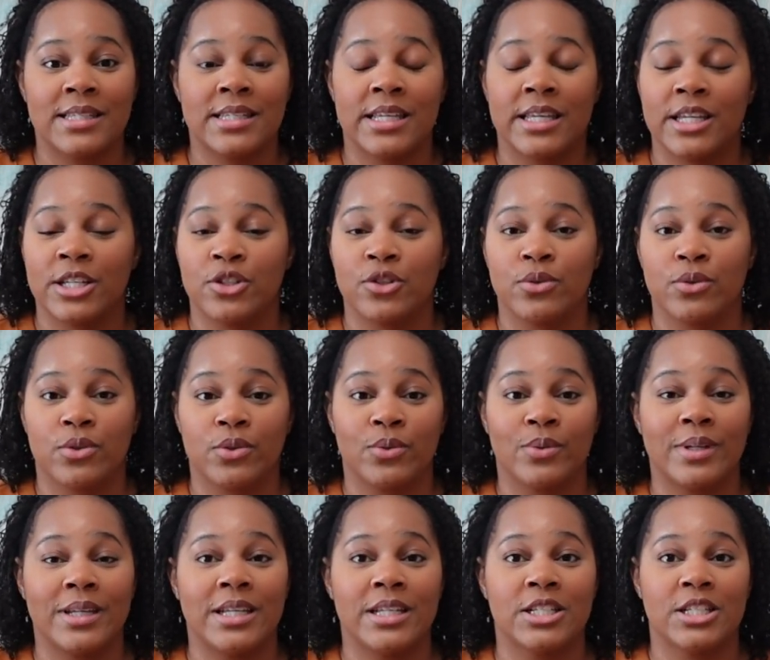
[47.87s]
to get you through
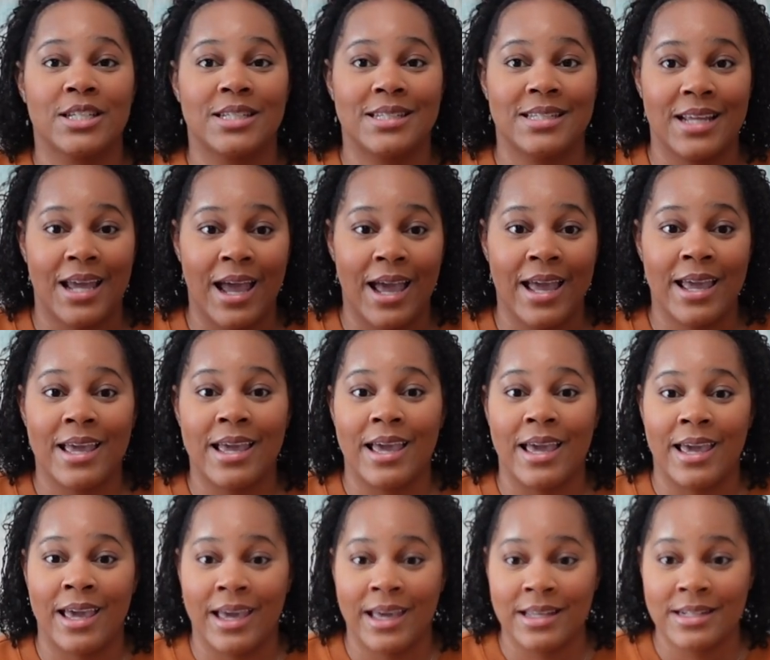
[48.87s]
each day
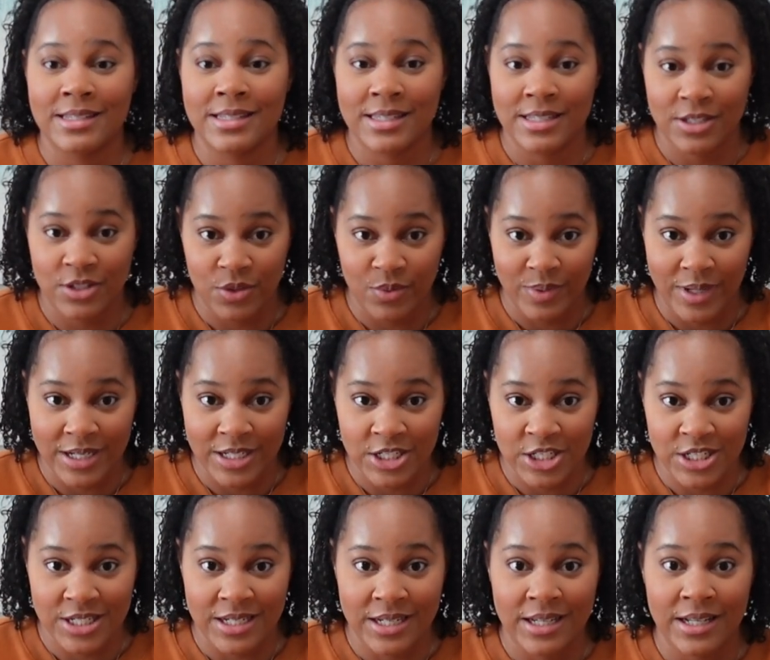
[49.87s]
and
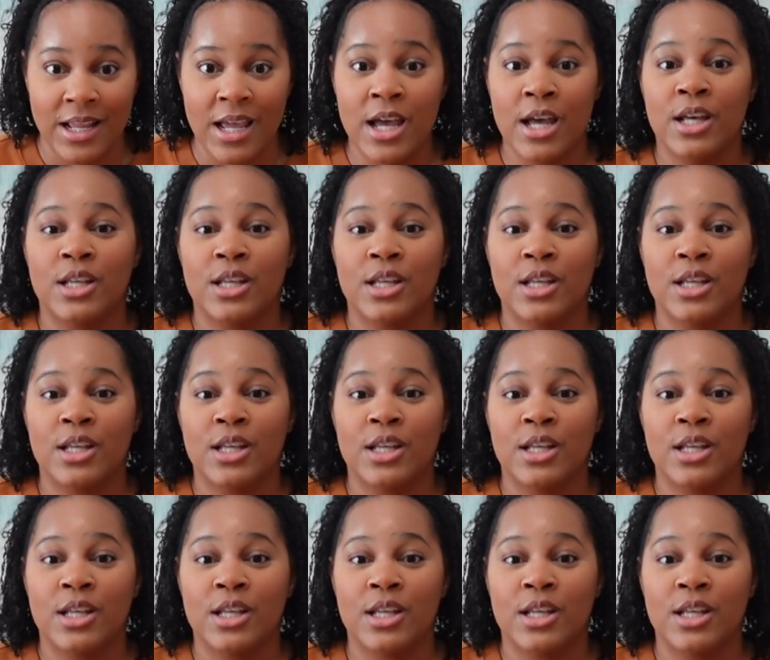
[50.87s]
situation.